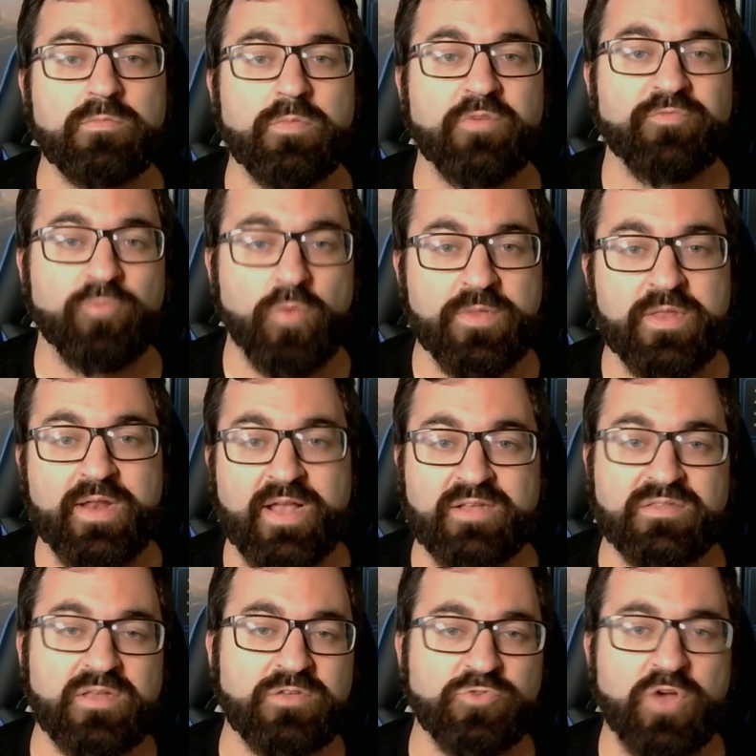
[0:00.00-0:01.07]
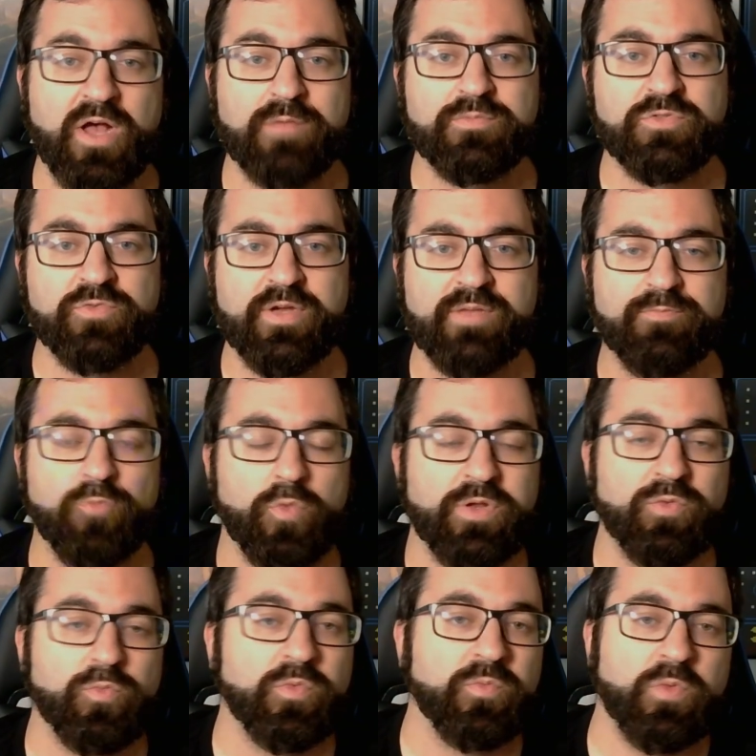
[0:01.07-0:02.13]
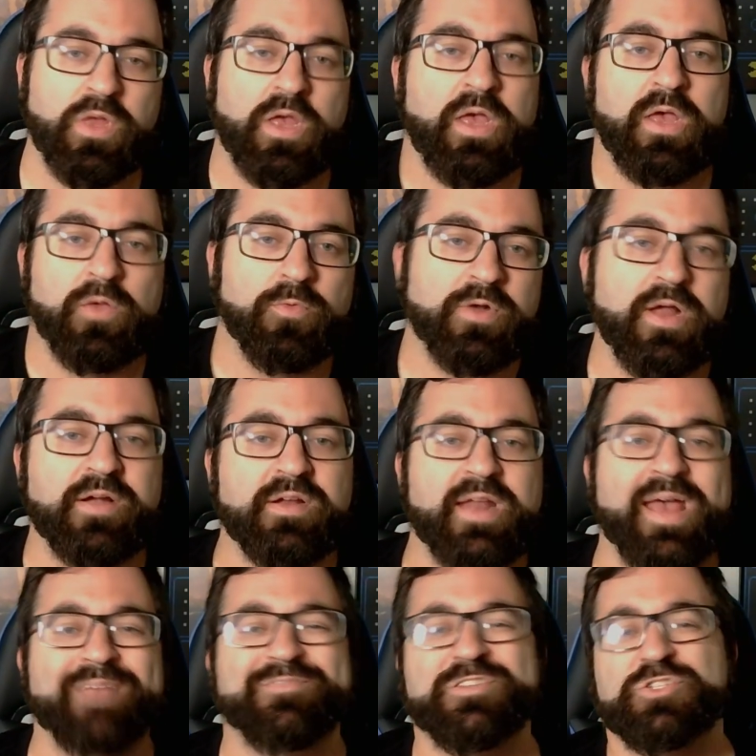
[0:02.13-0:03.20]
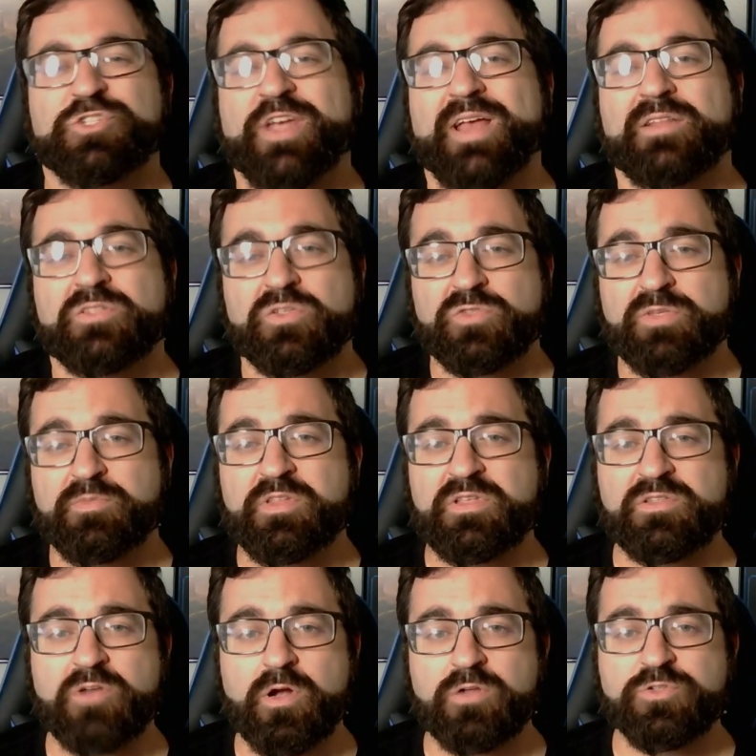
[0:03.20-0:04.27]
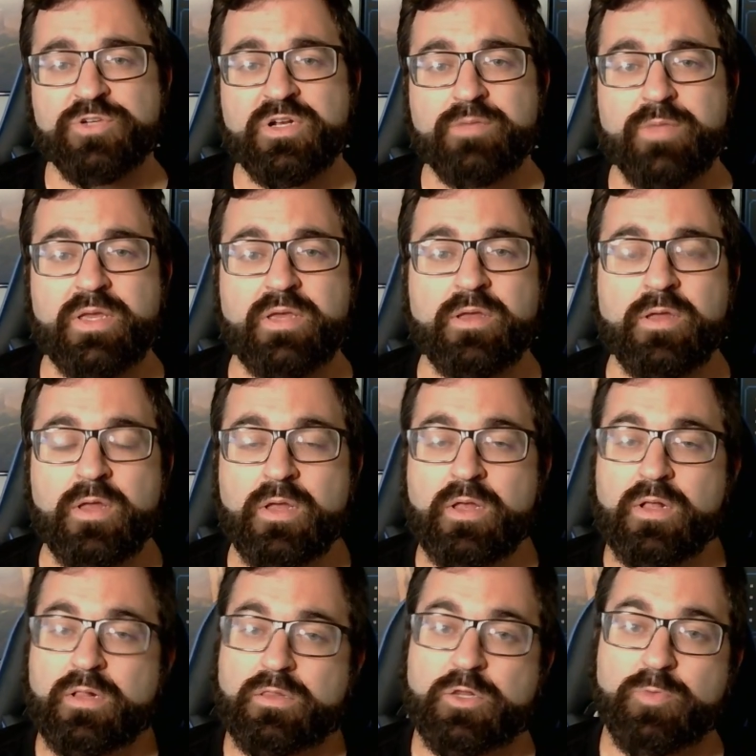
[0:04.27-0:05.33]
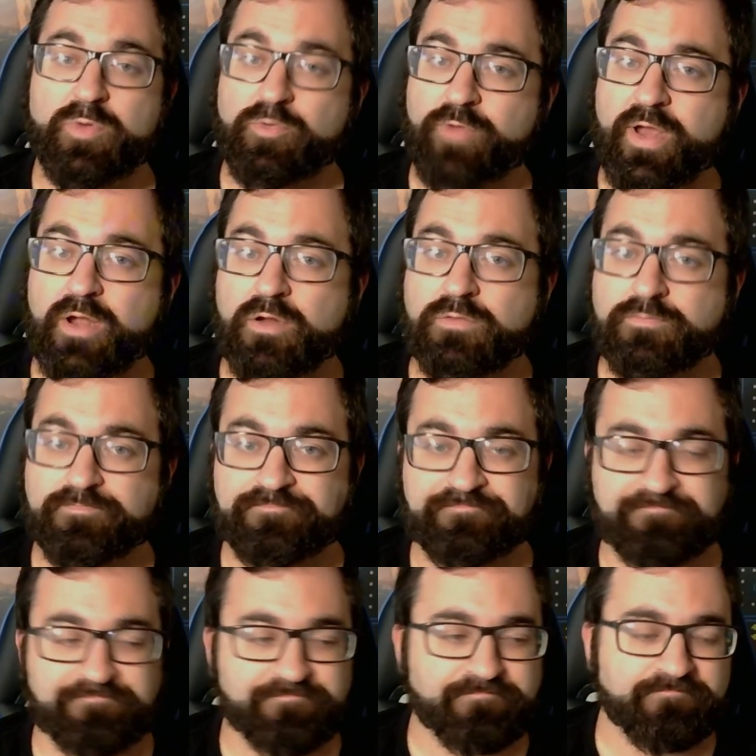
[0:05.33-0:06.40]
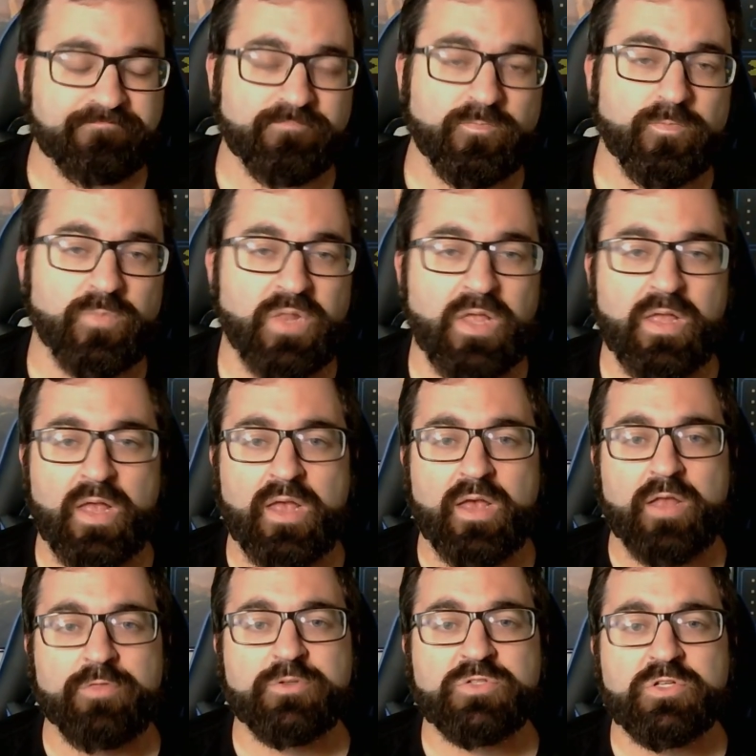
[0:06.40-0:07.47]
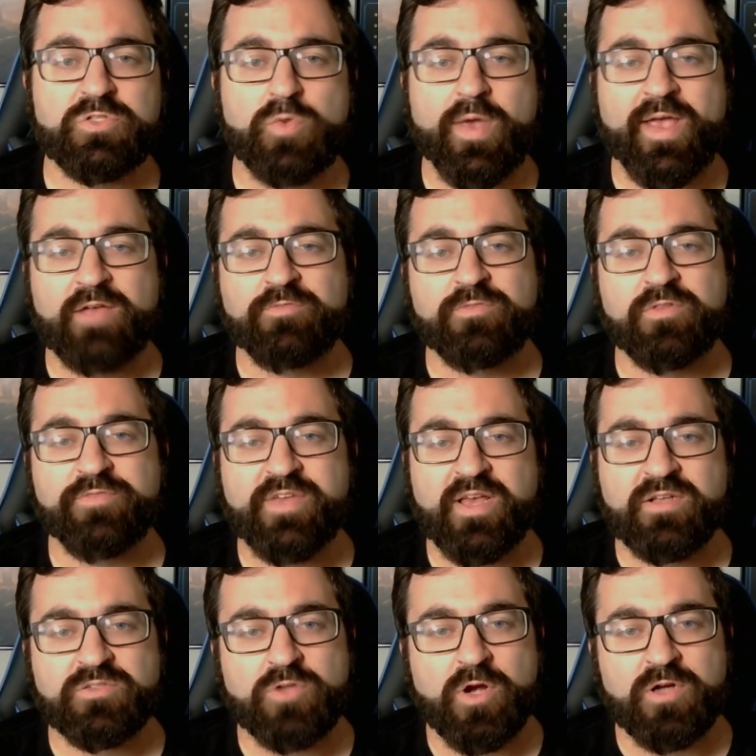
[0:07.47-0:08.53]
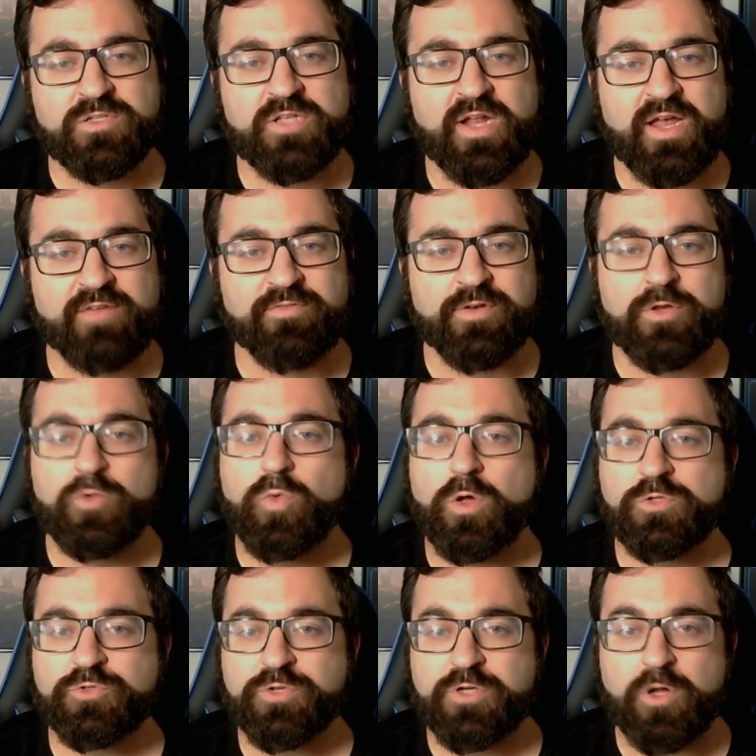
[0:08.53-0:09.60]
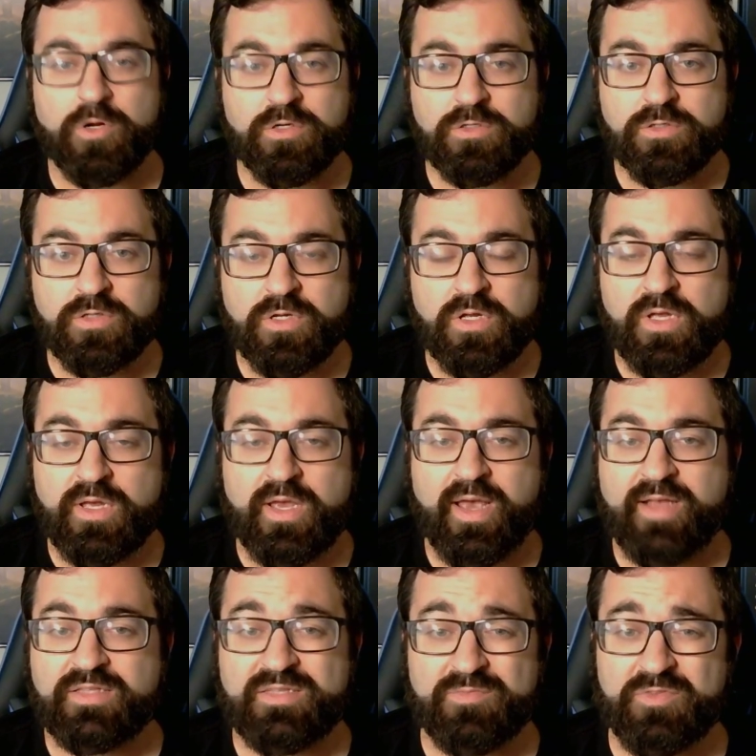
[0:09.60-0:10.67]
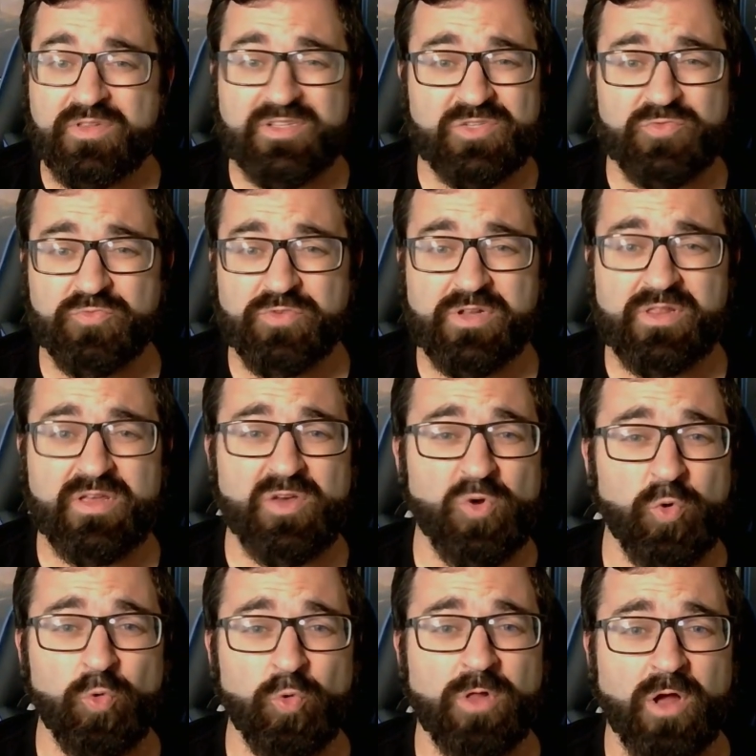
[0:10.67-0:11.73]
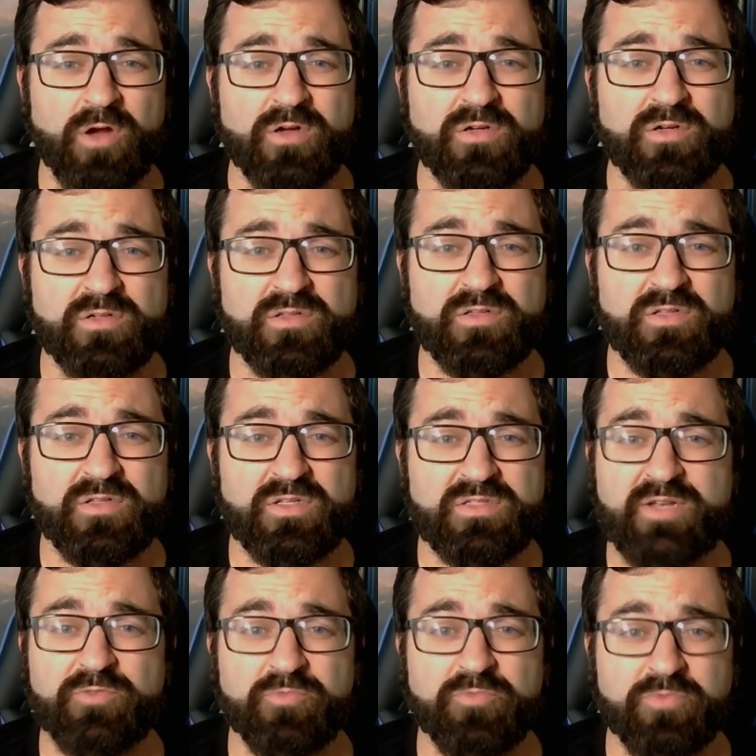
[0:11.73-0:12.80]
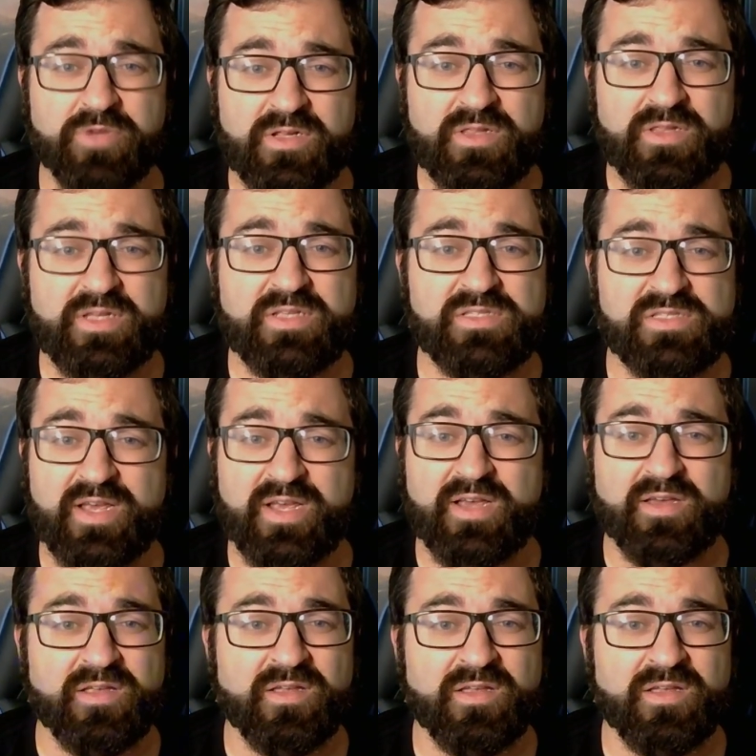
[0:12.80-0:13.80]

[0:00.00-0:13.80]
when the next set drops, right? We're not going to have this chance. So some of these cards are going to be a little bit rare. There's also a handful of EX cards that have a new alternate art, and it's a really cool art. It's like really sick.